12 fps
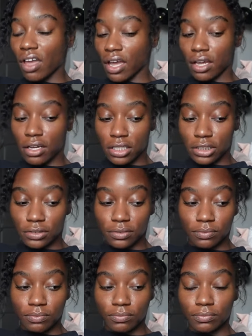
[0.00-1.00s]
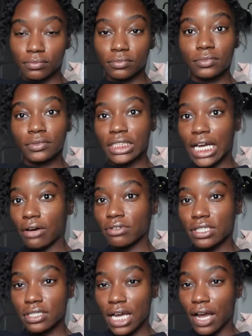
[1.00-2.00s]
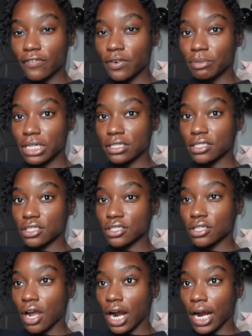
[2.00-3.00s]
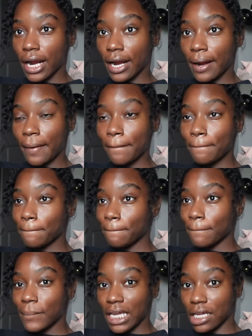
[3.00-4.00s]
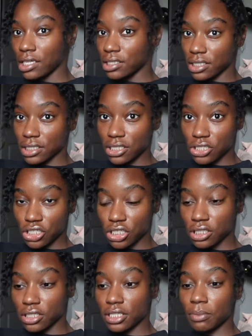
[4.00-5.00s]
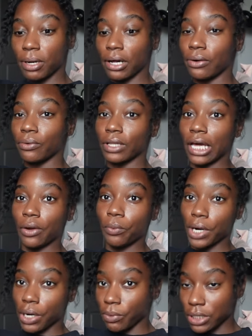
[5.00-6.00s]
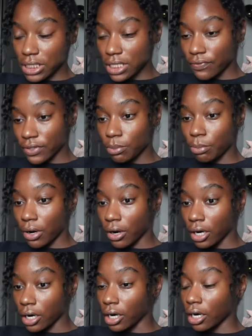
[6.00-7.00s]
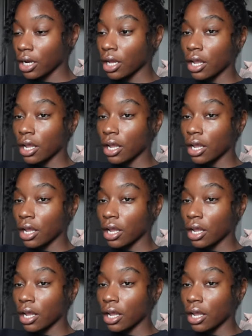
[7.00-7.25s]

and now is the time for me to start making decisions about like where I want to sit for the bar,